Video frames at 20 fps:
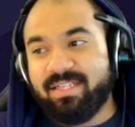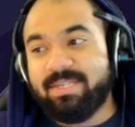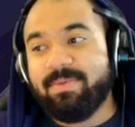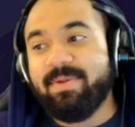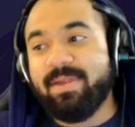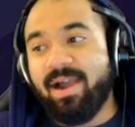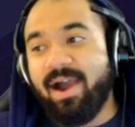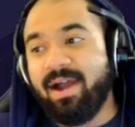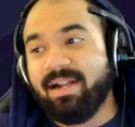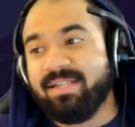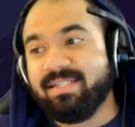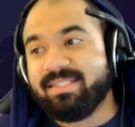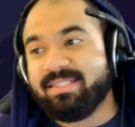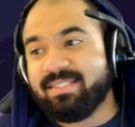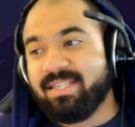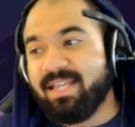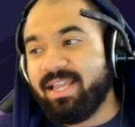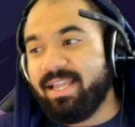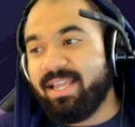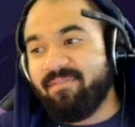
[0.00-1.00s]
to be
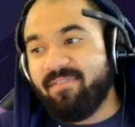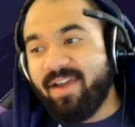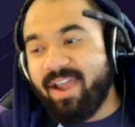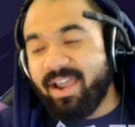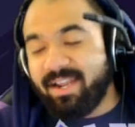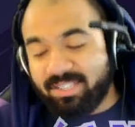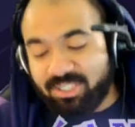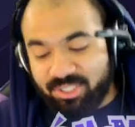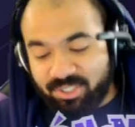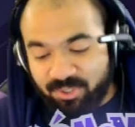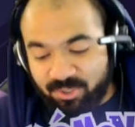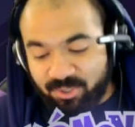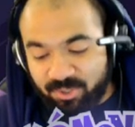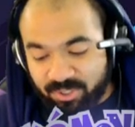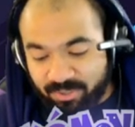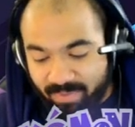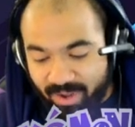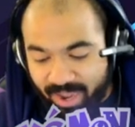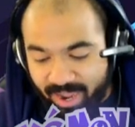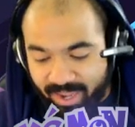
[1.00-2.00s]
honest. Like, if I had to
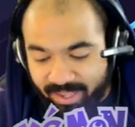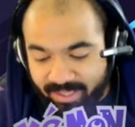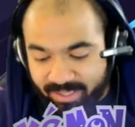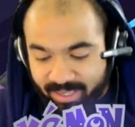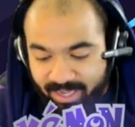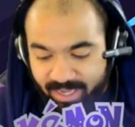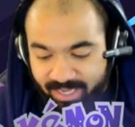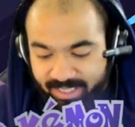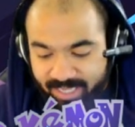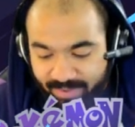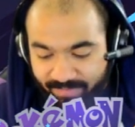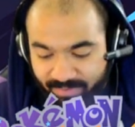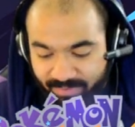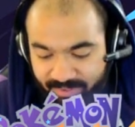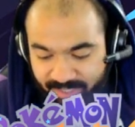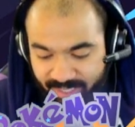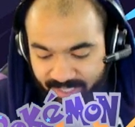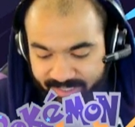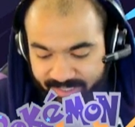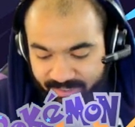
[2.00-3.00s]
choose a mon to have
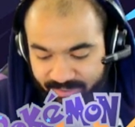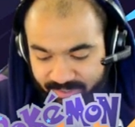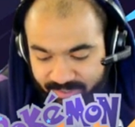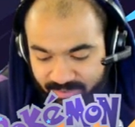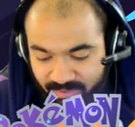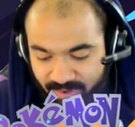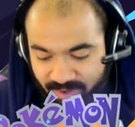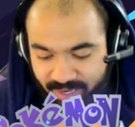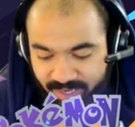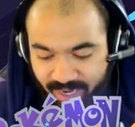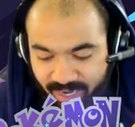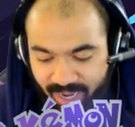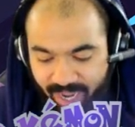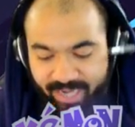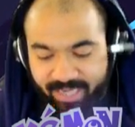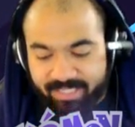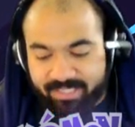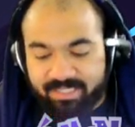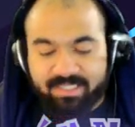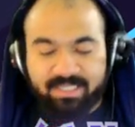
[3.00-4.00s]
on Dexio's squad,
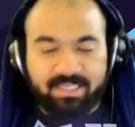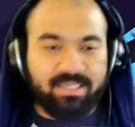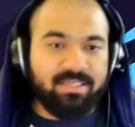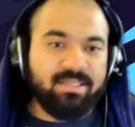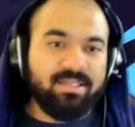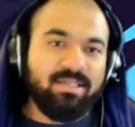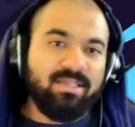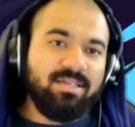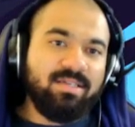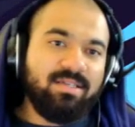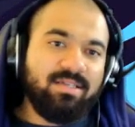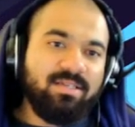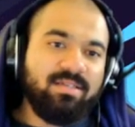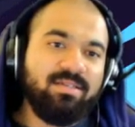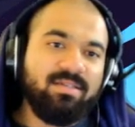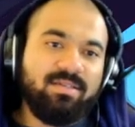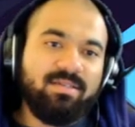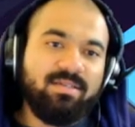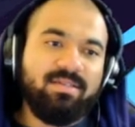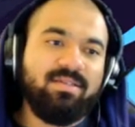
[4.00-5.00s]
I could see...
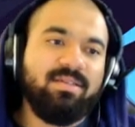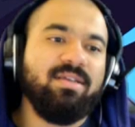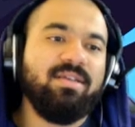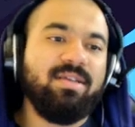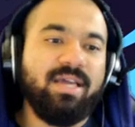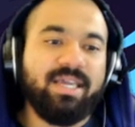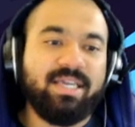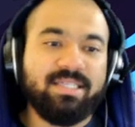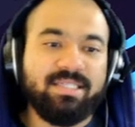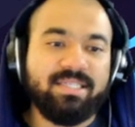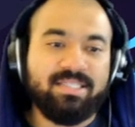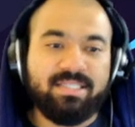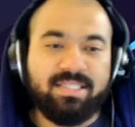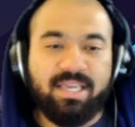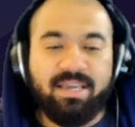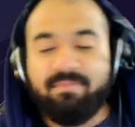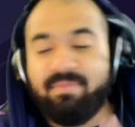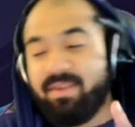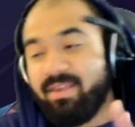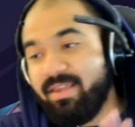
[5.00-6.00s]
I could
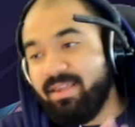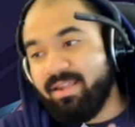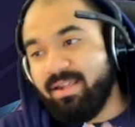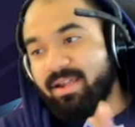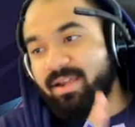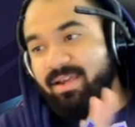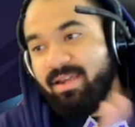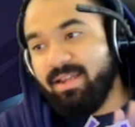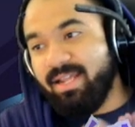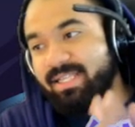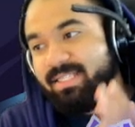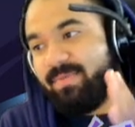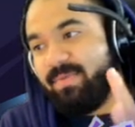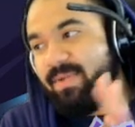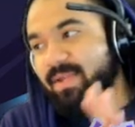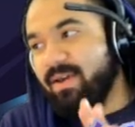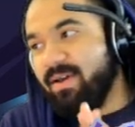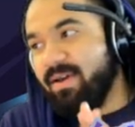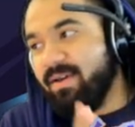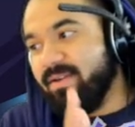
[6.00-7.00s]
see it being an
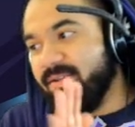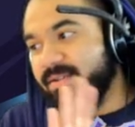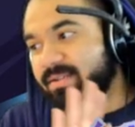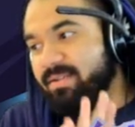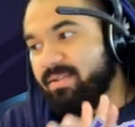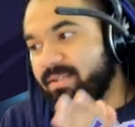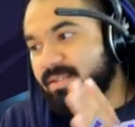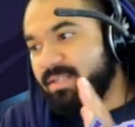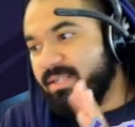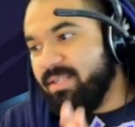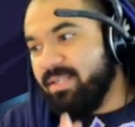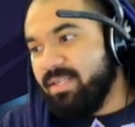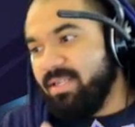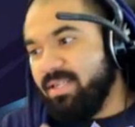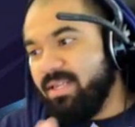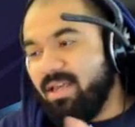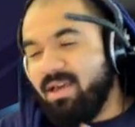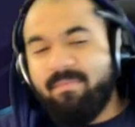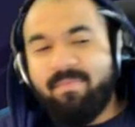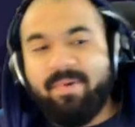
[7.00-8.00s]
Espeon.
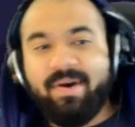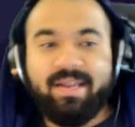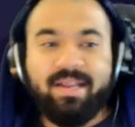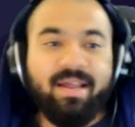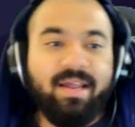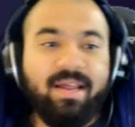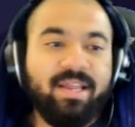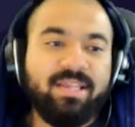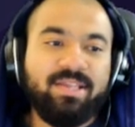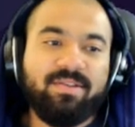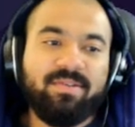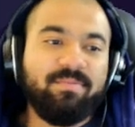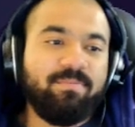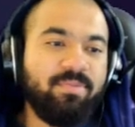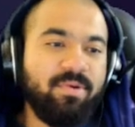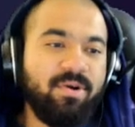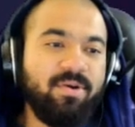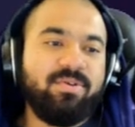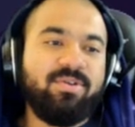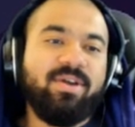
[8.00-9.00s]
But,
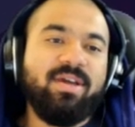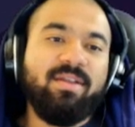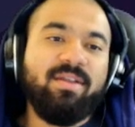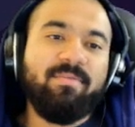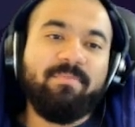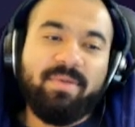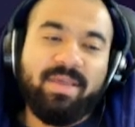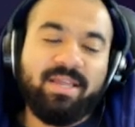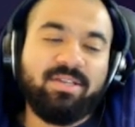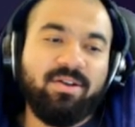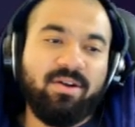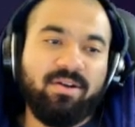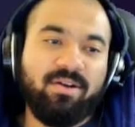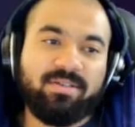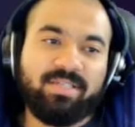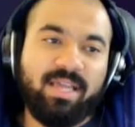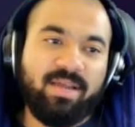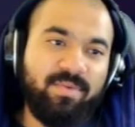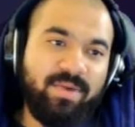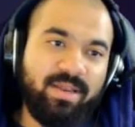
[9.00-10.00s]
bro, you got a big
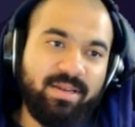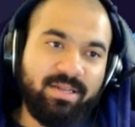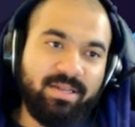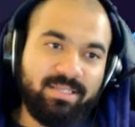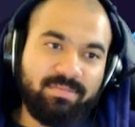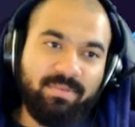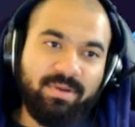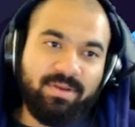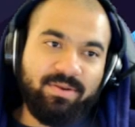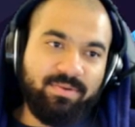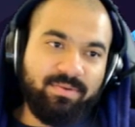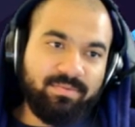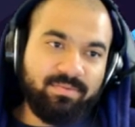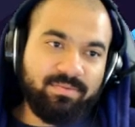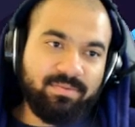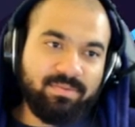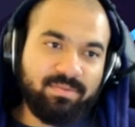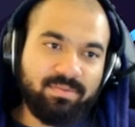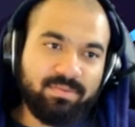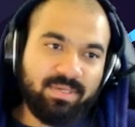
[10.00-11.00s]
Dark-type weakness, my dude.
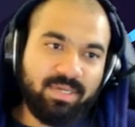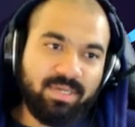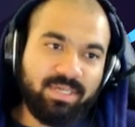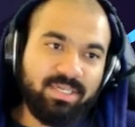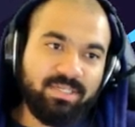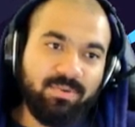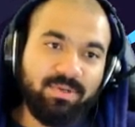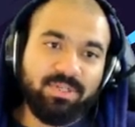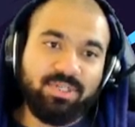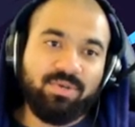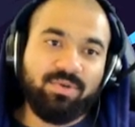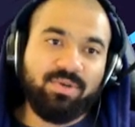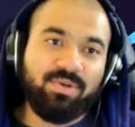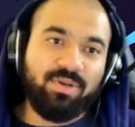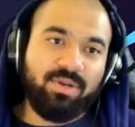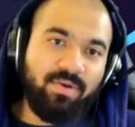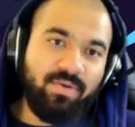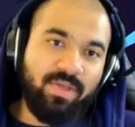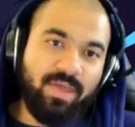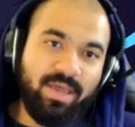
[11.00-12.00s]
I just want you
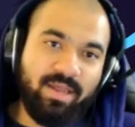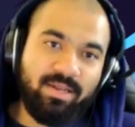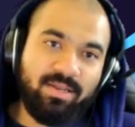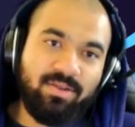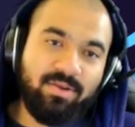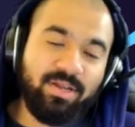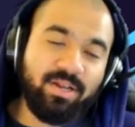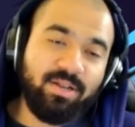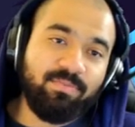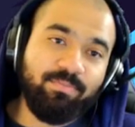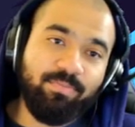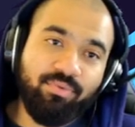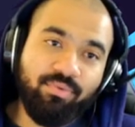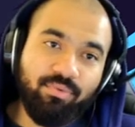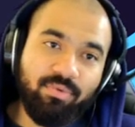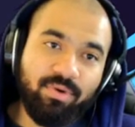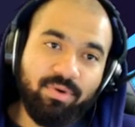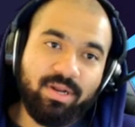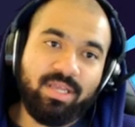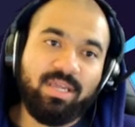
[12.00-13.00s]
to know that. You got a
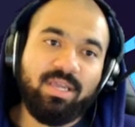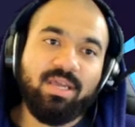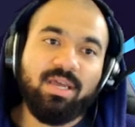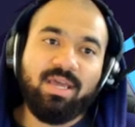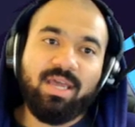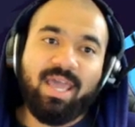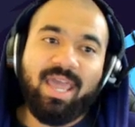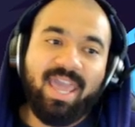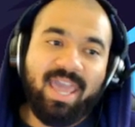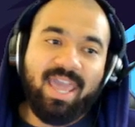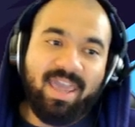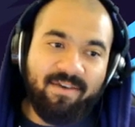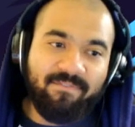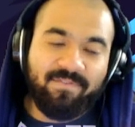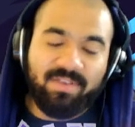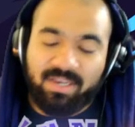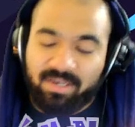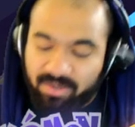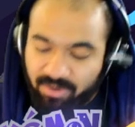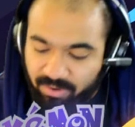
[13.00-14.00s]
pretty
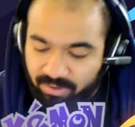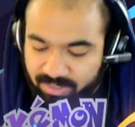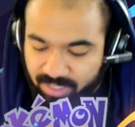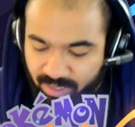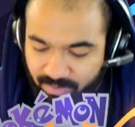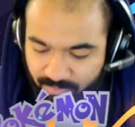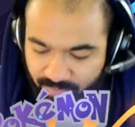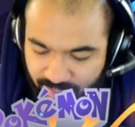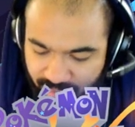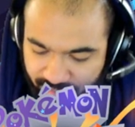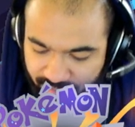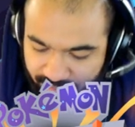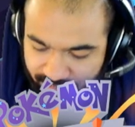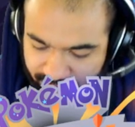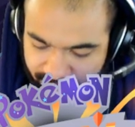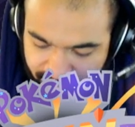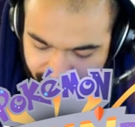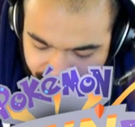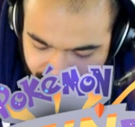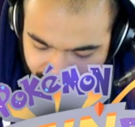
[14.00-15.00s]
hefty Dark-type
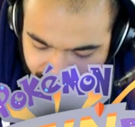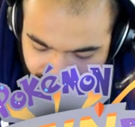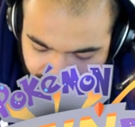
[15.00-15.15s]
weakness.